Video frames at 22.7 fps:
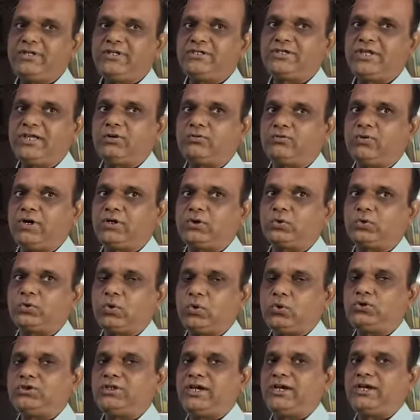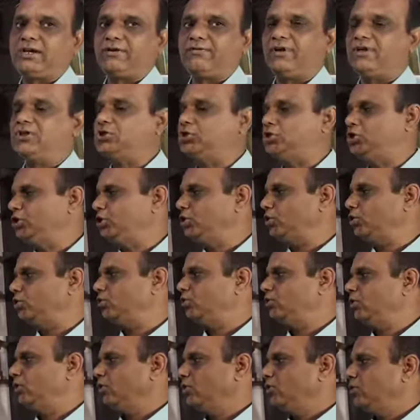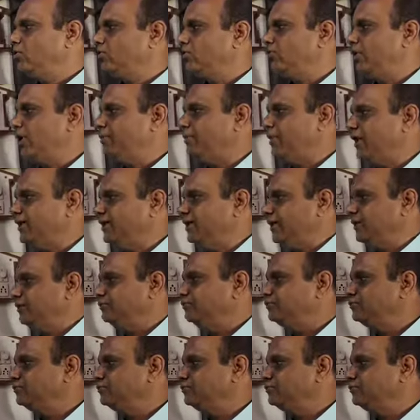is equal to closed interval 0, 1 by n.